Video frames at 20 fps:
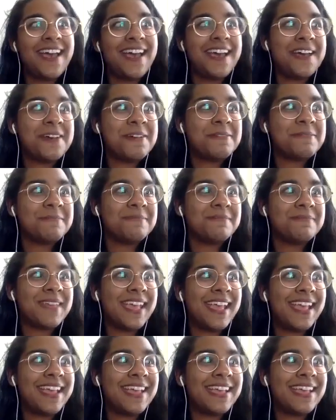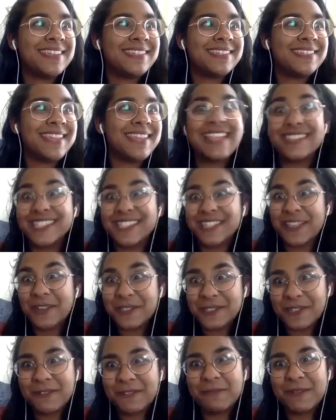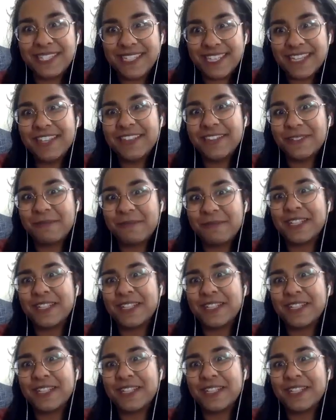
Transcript: And Salter in particular,